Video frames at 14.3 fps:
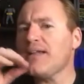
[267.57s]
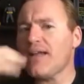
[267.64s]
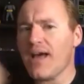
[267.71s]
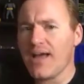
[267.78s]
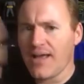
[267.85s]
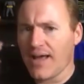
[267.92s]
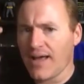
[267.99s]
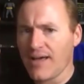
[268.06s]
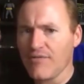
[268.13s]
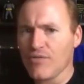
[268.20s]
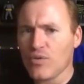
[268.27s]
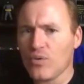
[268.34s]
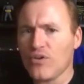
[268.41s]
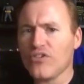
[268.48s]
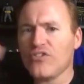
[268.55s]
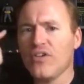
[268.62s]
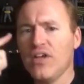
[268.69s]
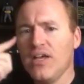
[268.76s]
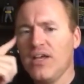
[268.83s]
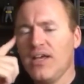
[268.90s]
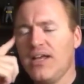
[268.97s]
And I, I of course,
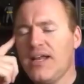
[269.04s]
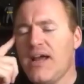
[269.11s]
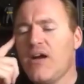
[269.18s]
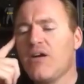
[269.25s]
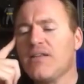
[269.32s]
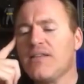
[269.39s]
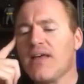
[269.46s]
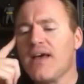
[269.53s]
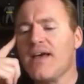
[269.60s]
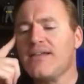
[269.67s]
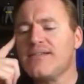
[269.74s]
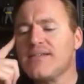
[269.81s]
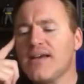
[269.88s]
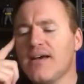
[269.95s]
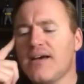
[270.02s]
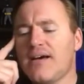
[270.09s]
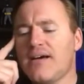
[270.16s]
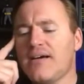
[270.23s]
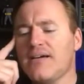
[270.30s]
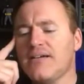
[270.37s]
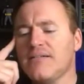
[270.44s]
inherited that
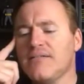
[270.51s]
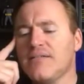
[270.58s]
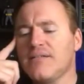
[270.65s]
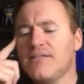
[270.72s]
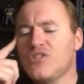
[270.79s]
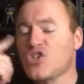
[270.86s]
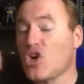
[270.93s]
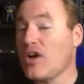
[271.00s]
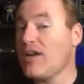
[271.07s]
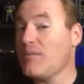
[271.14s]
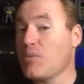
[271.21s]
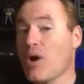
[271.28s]
uh, trait.